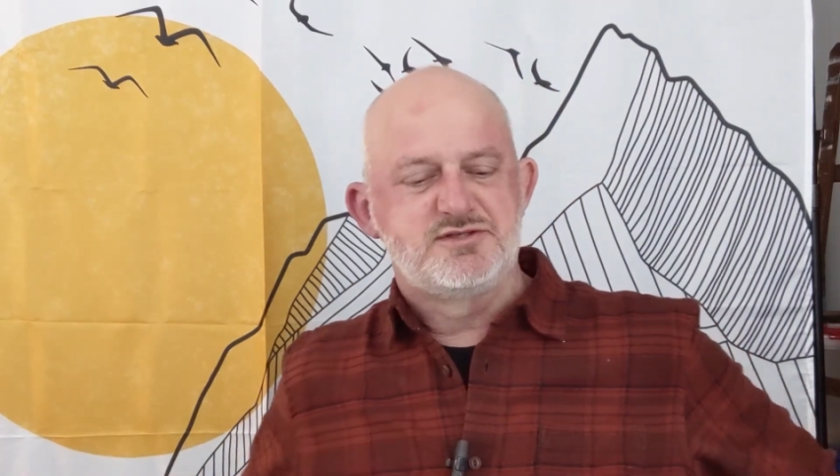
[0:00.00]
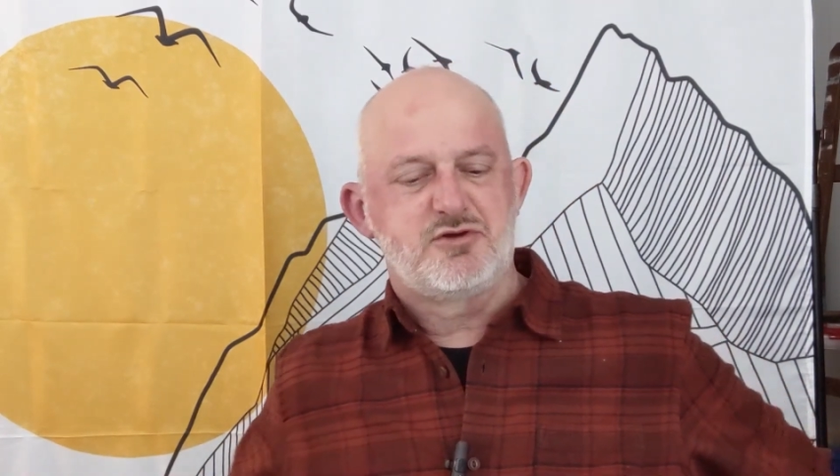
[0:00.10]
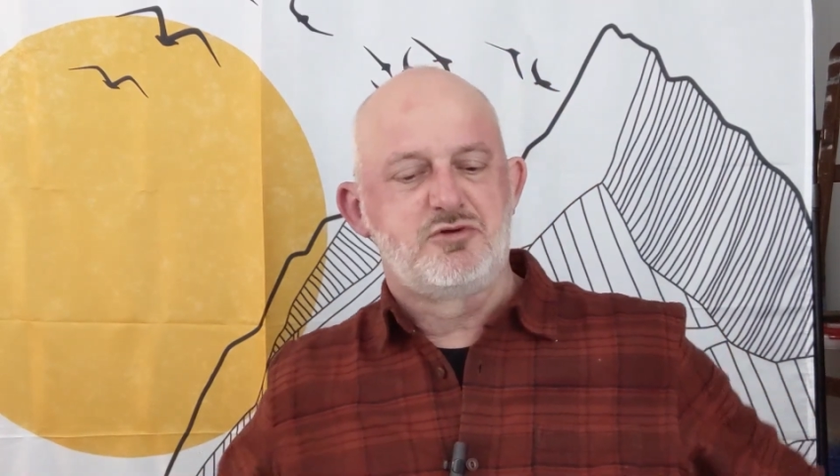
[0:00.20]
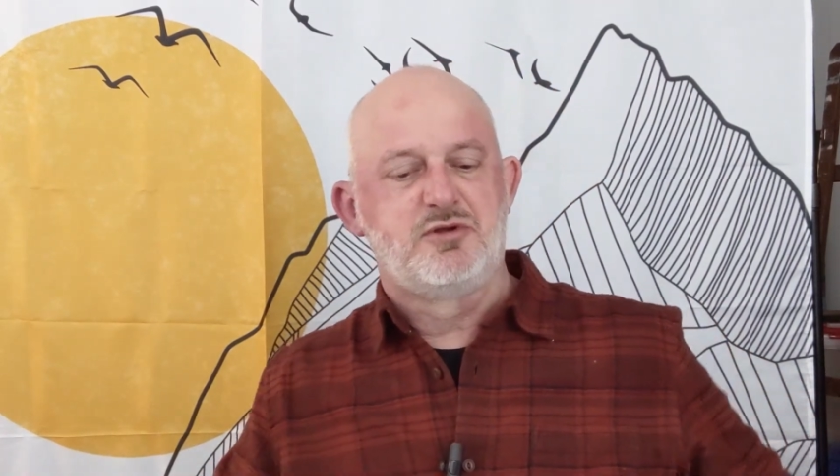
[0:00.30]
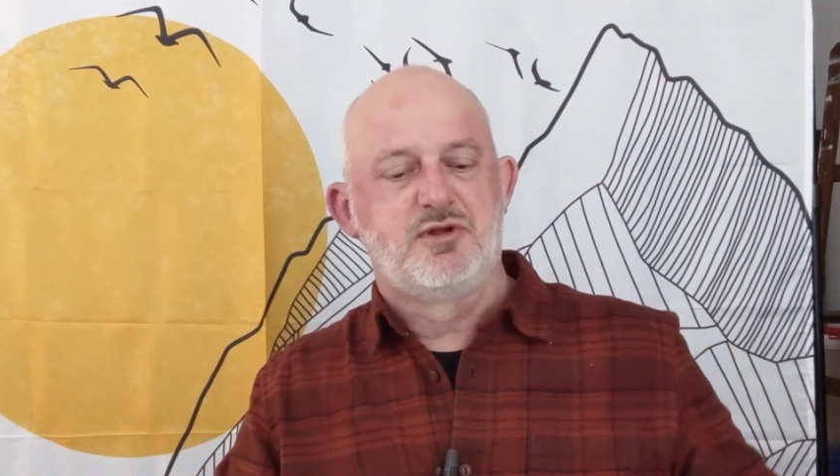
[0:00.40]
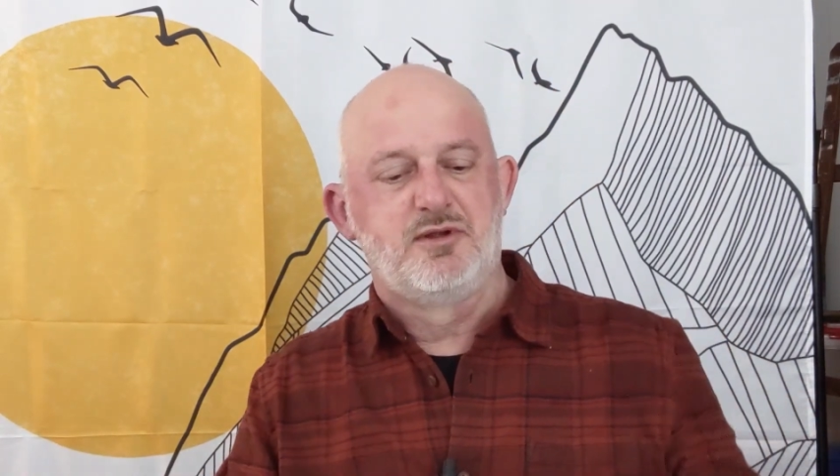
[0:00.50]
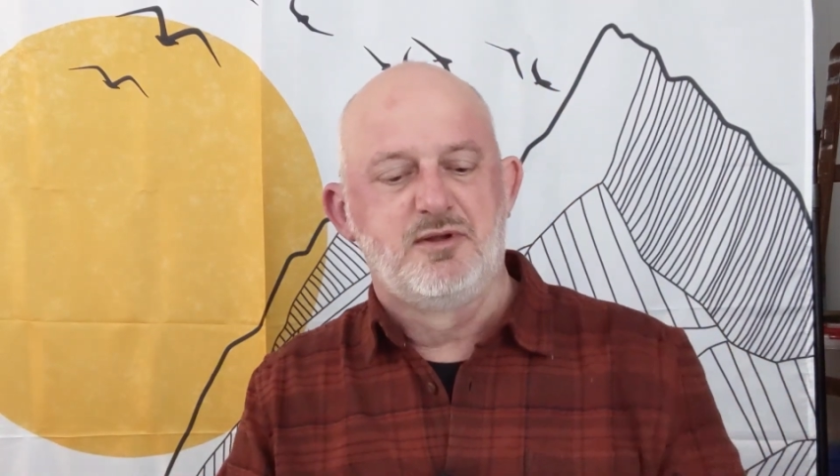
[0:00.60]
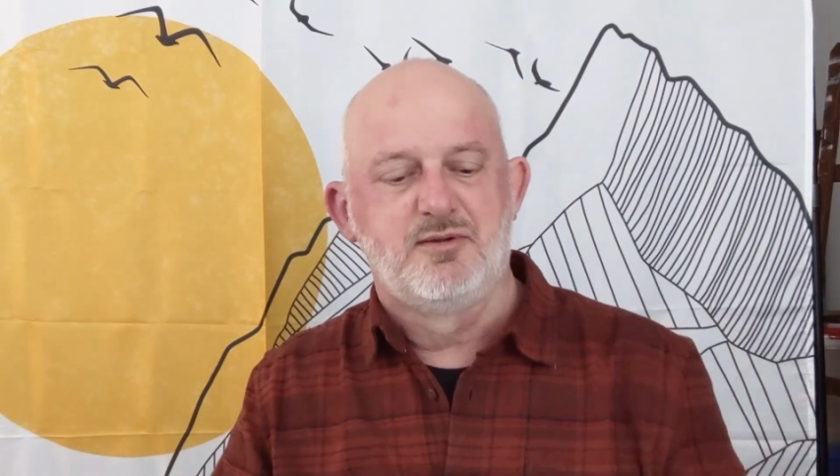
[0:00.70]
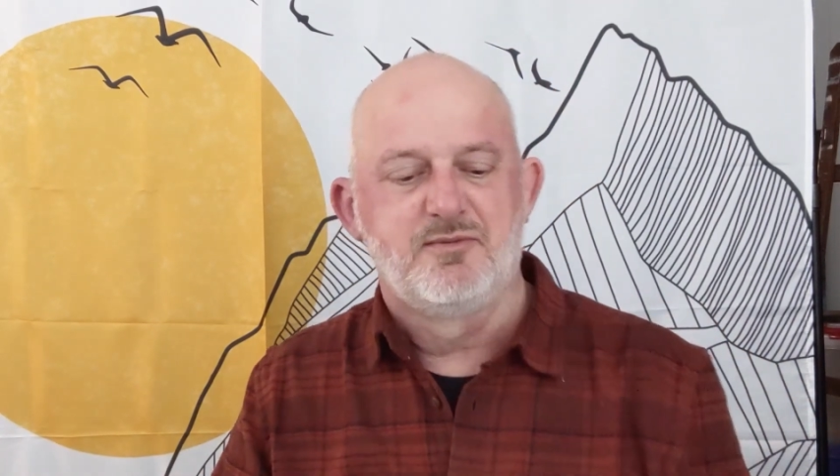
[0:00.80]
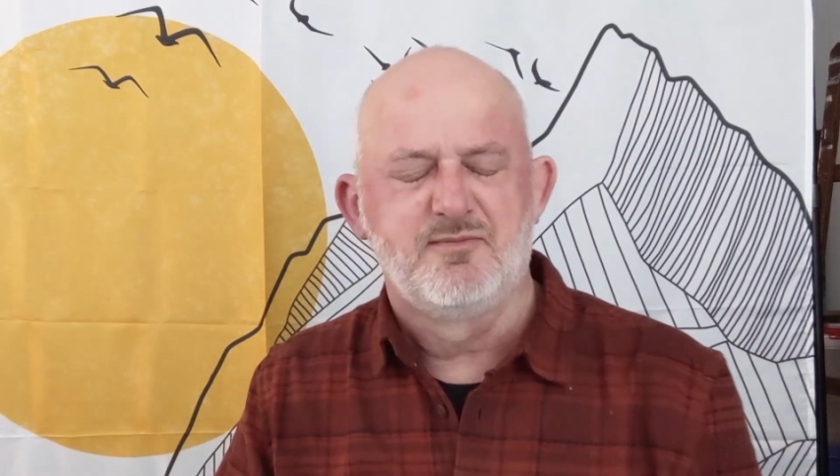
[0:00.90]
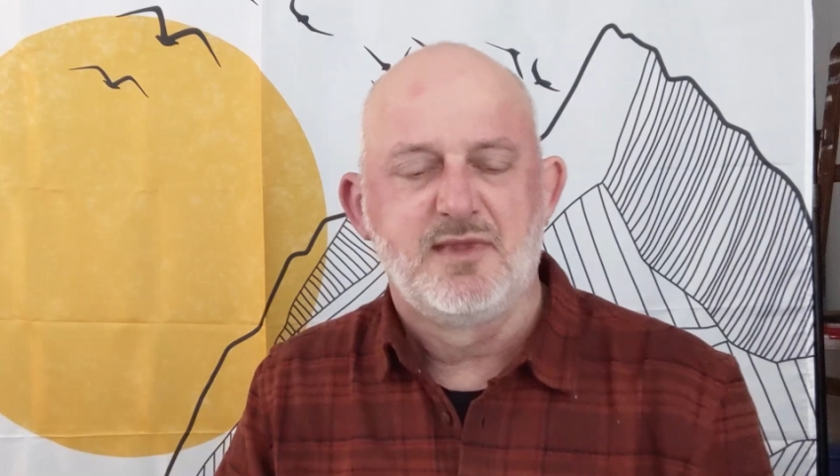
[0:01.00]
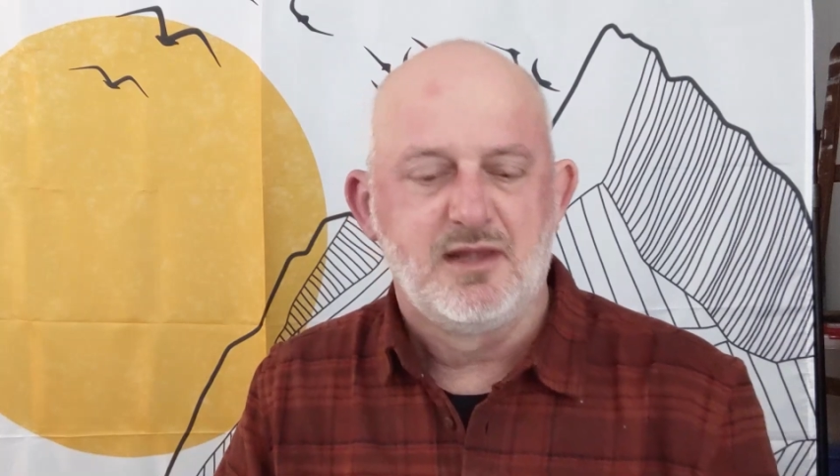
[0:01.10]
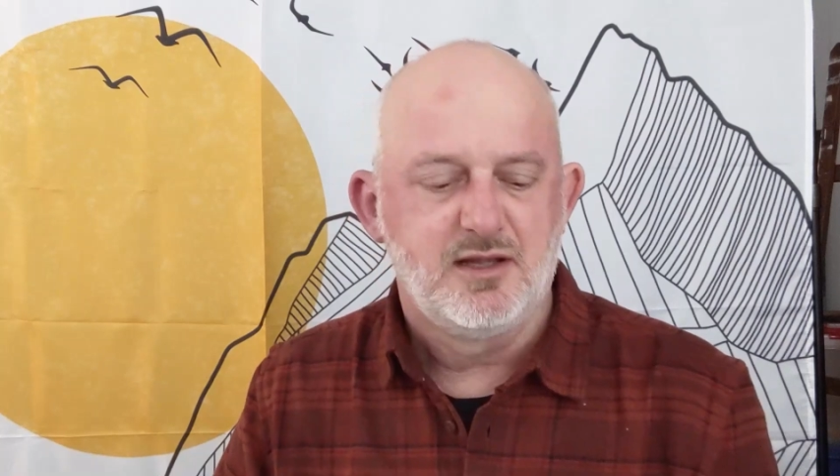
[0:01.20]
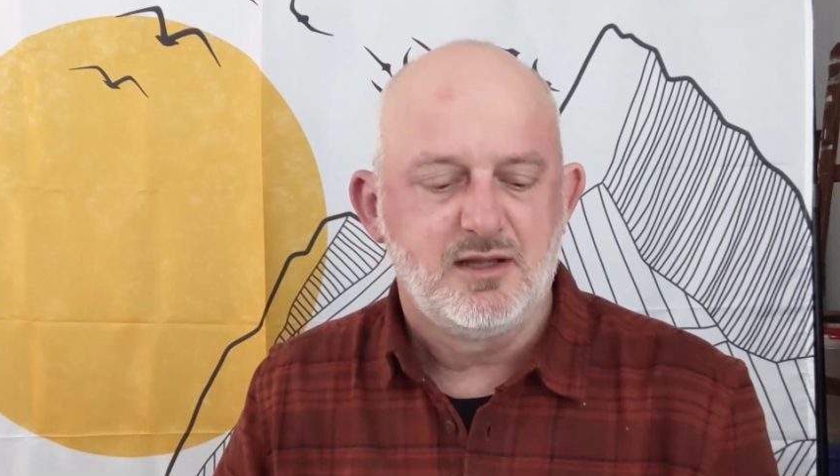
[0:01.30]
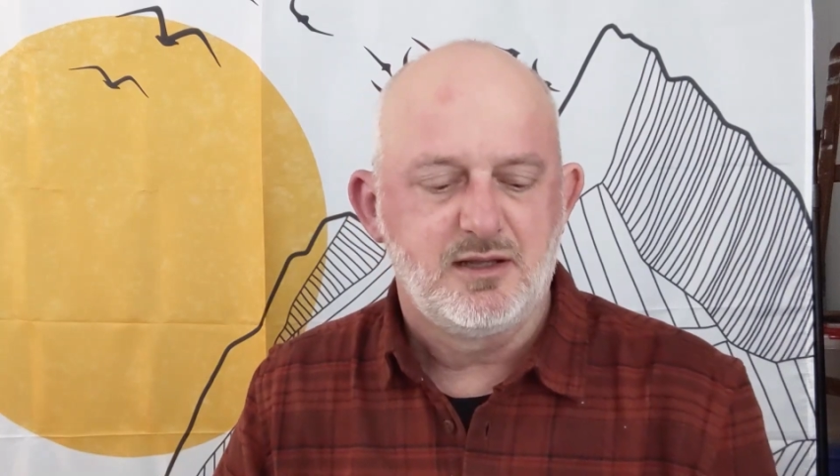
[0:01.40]
So
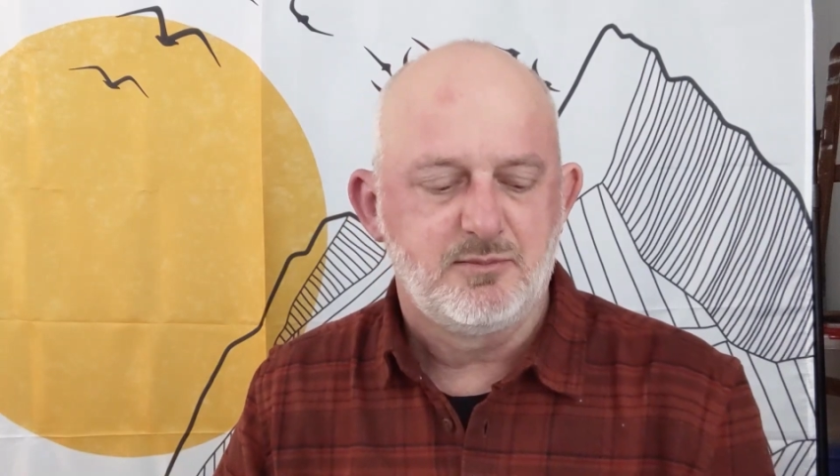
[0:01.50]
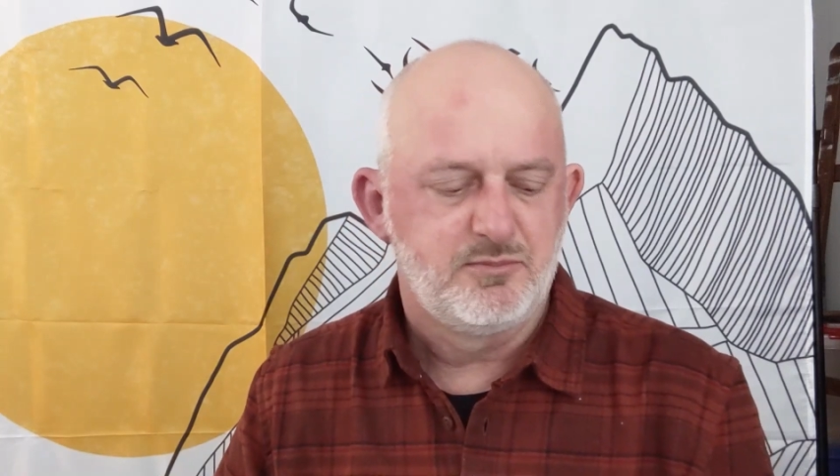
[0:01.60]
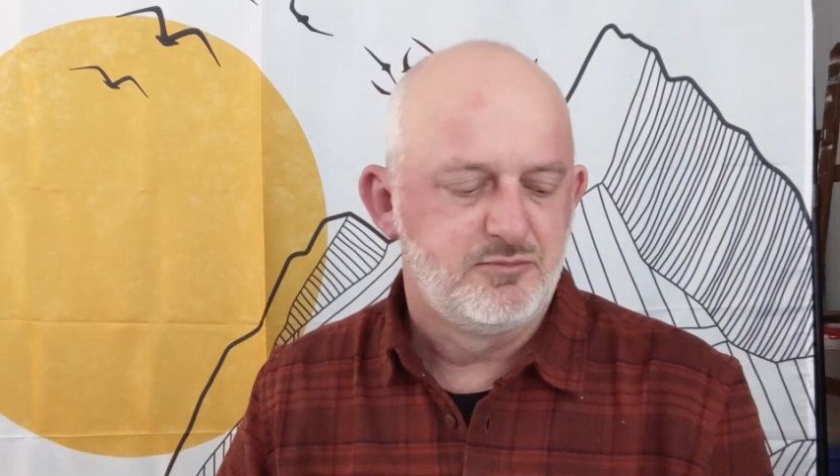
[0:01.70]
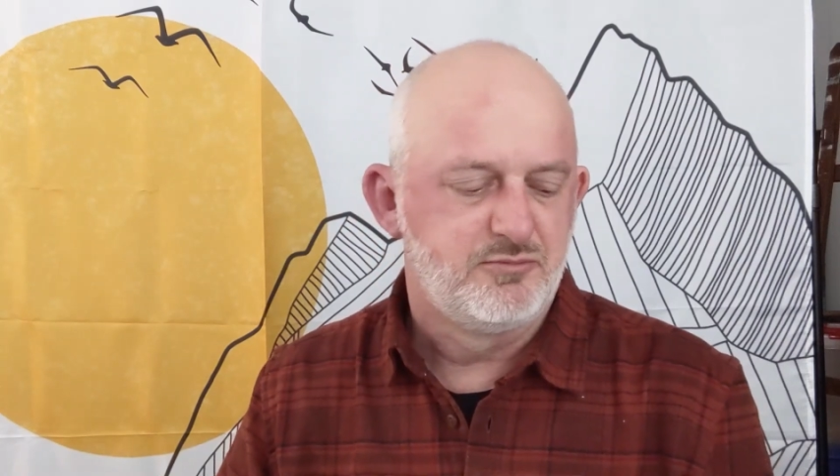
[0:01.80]
the